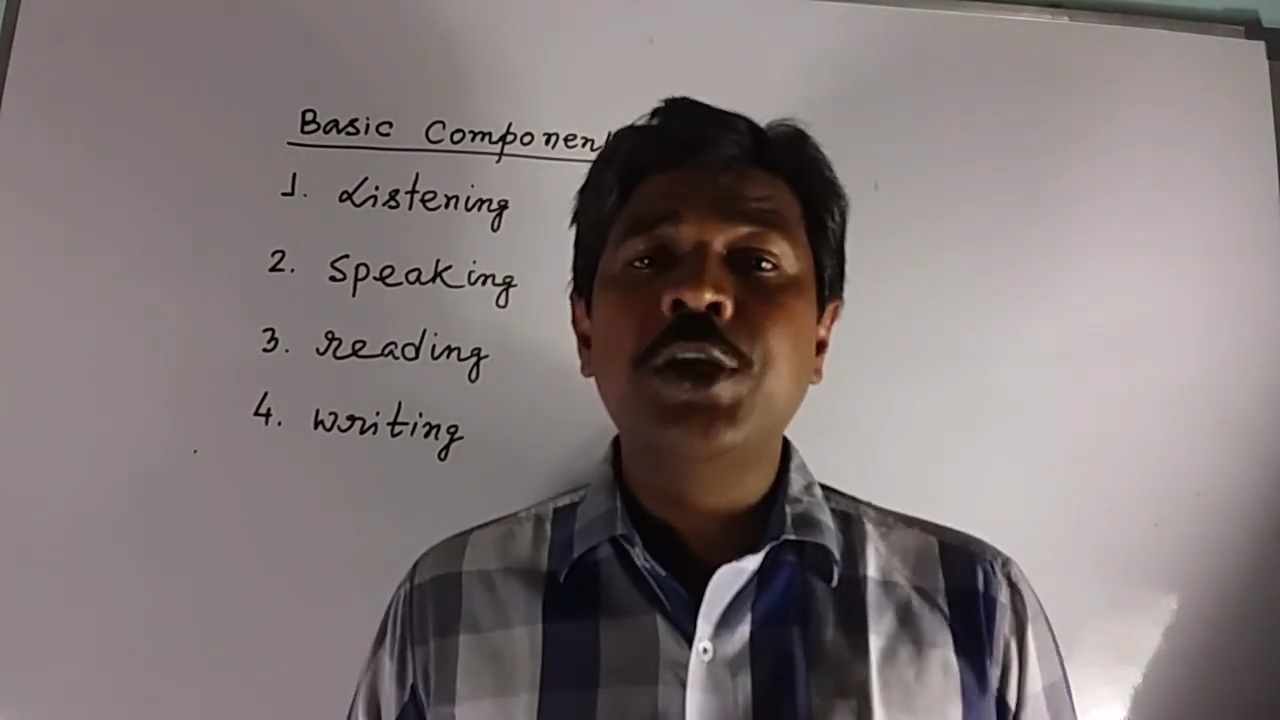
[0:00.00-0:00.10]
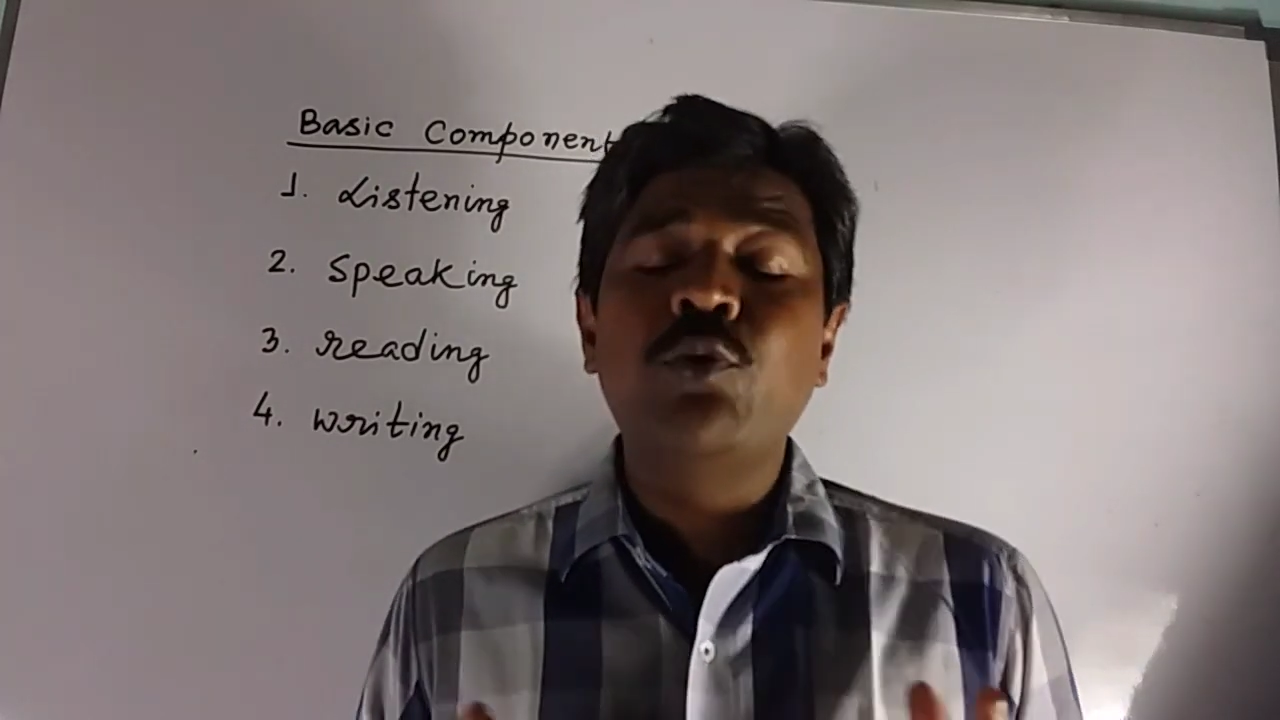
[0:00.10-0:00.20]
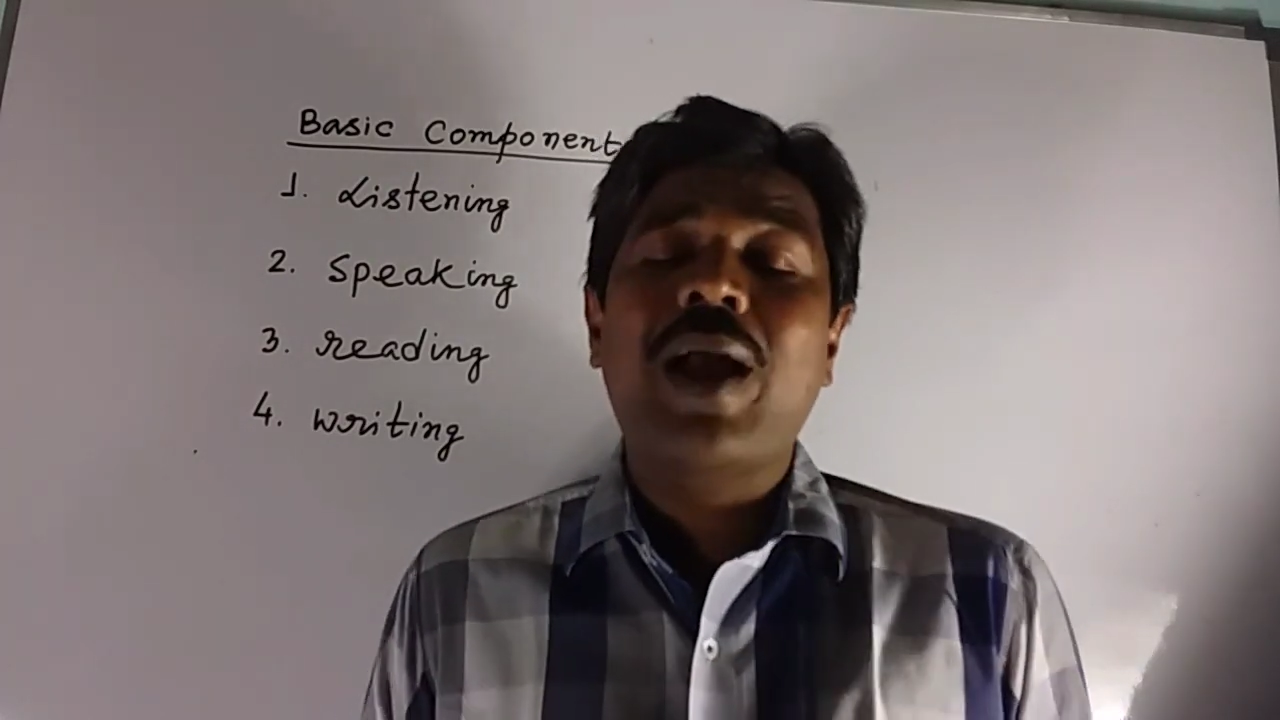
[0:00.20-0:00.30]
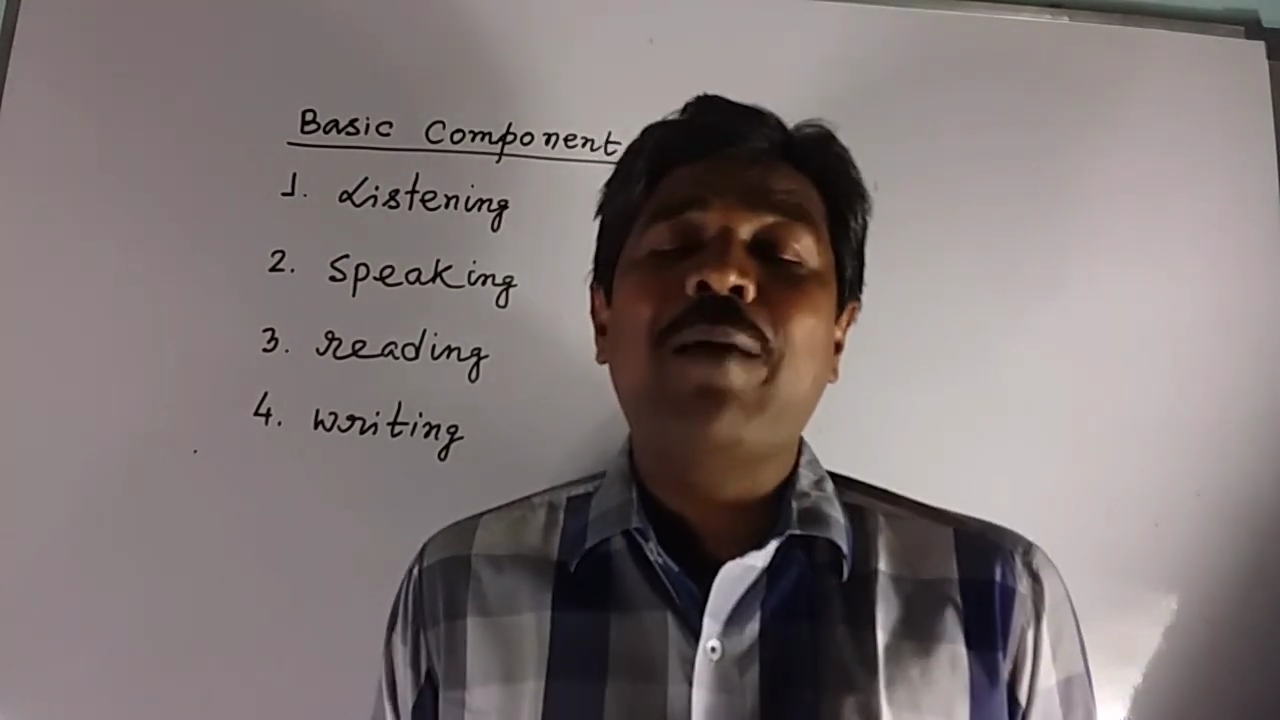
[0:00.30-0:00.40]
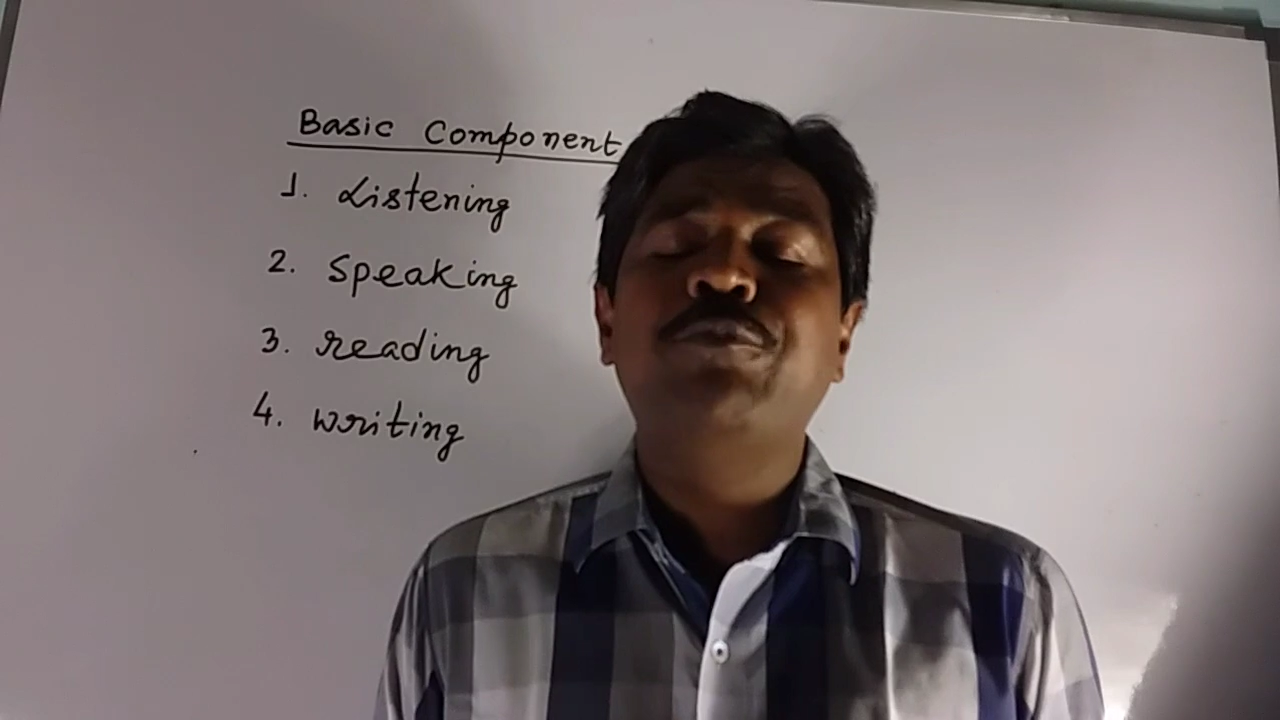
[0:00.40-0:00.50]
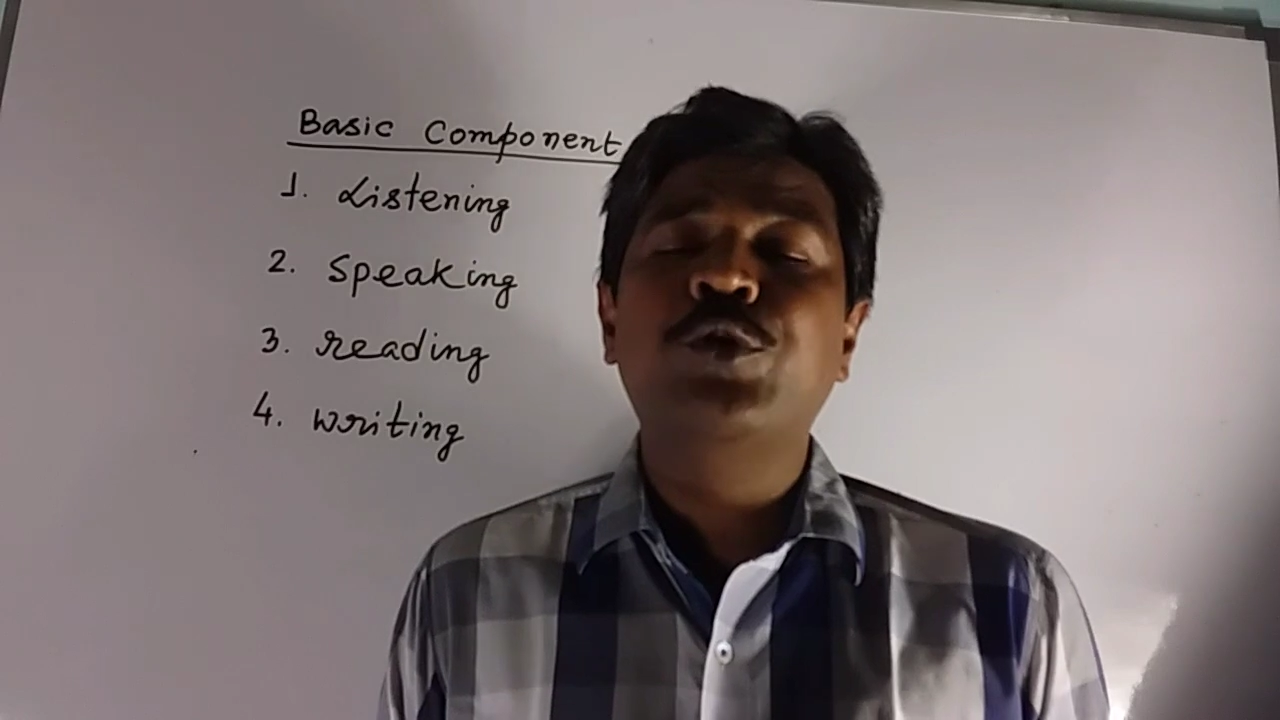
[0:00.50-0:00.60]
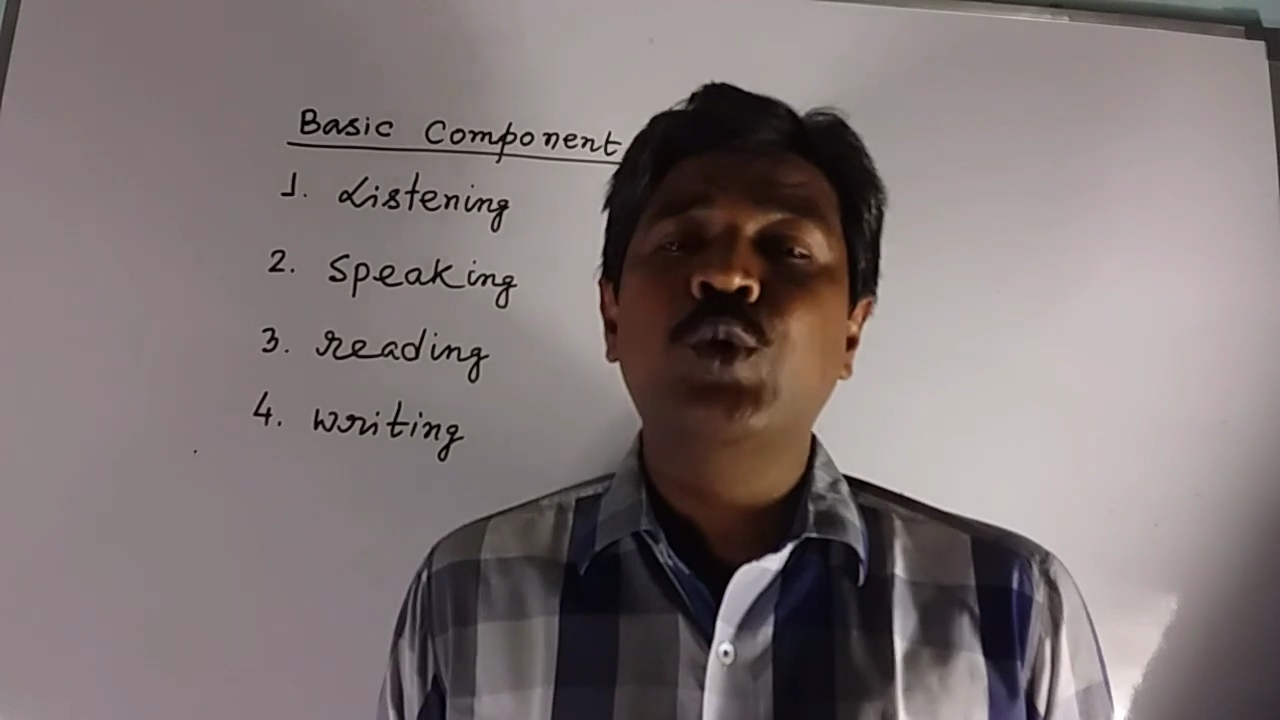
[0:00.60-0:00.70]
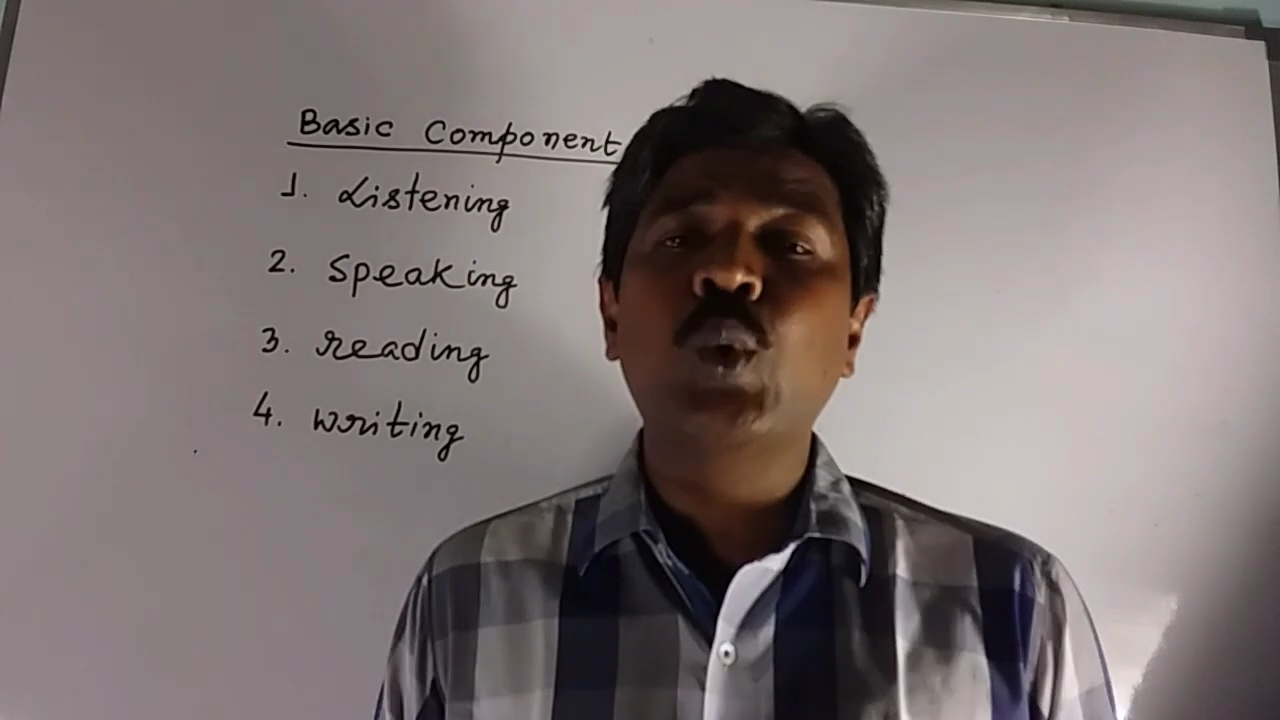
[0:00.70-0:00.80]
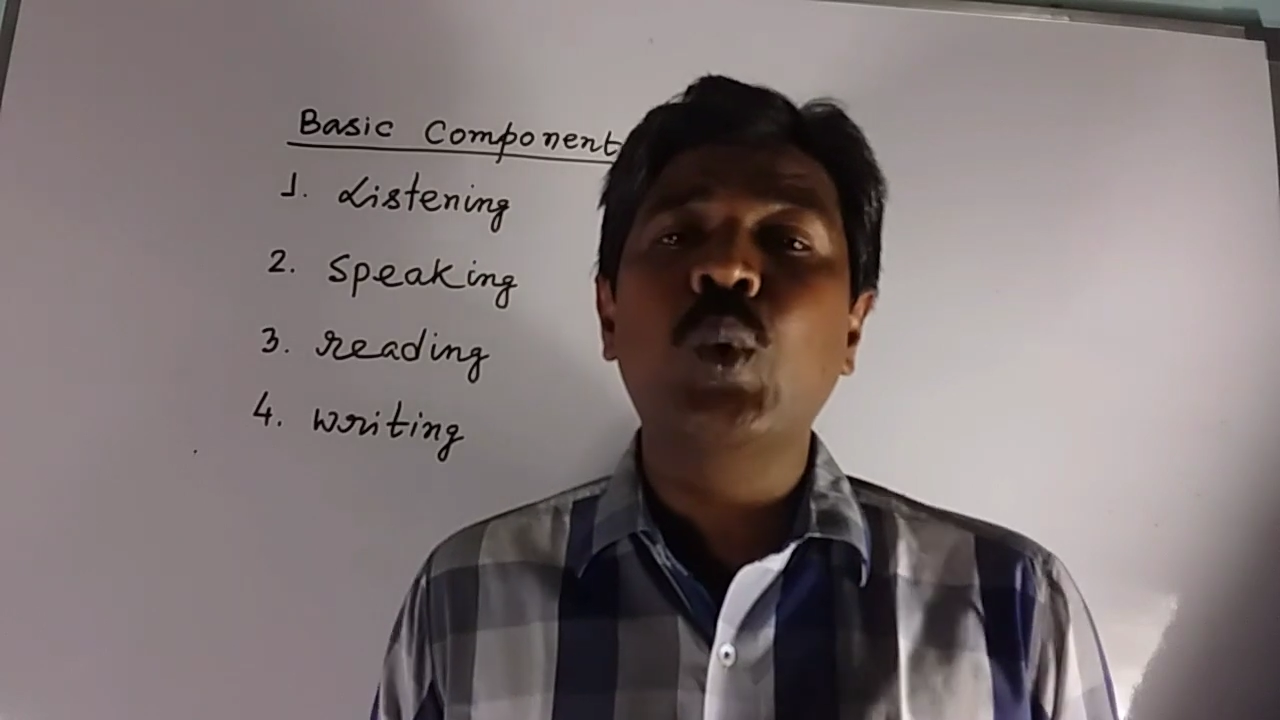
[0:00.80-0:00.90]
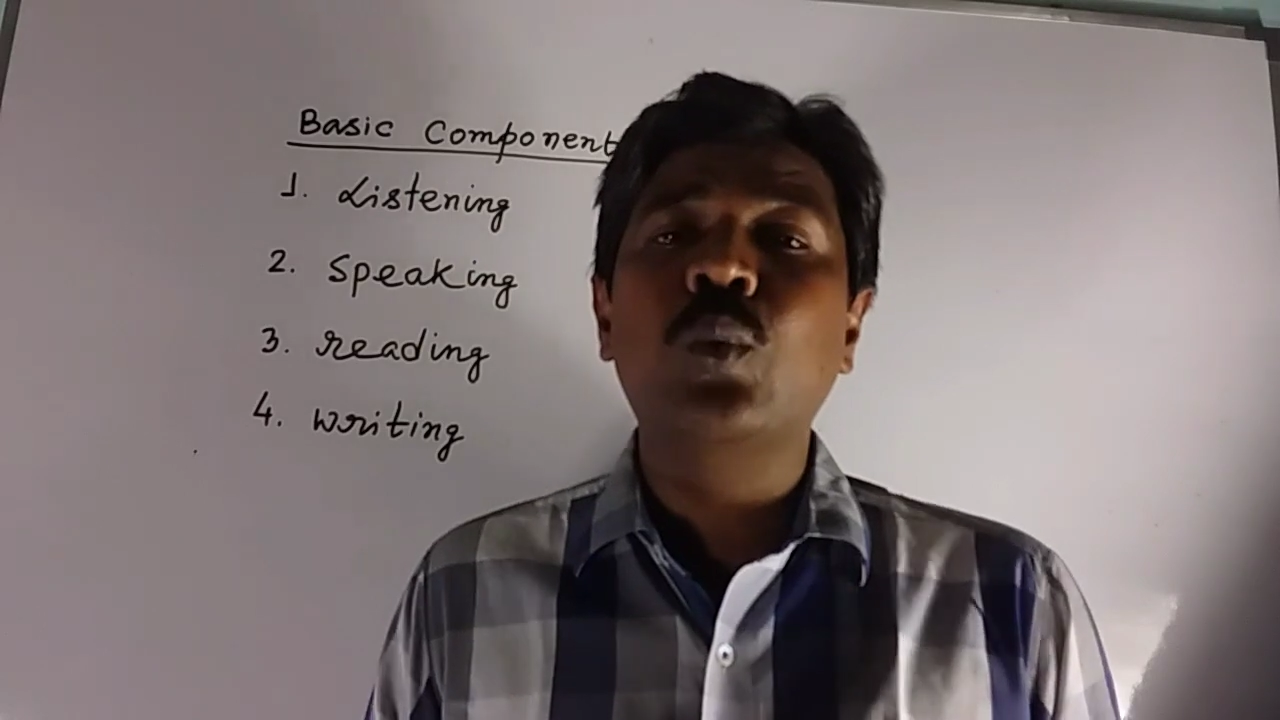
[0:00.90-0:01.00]
you have
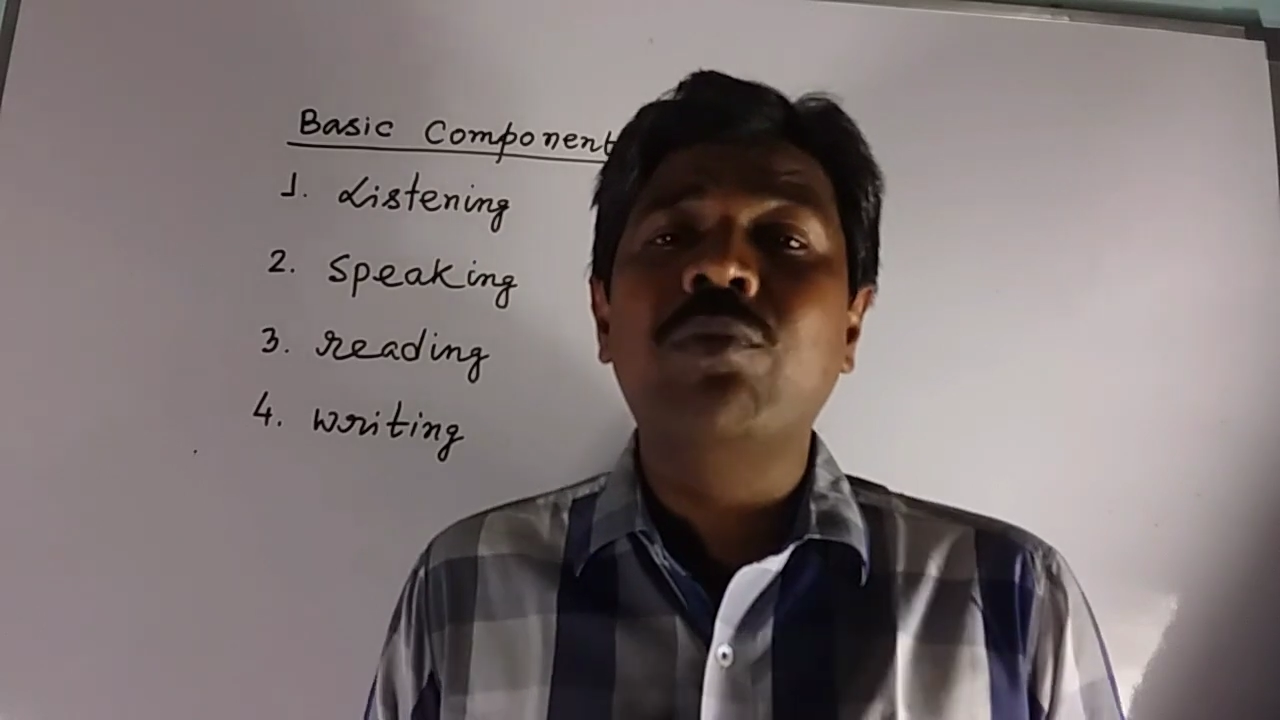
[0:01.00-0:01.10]
to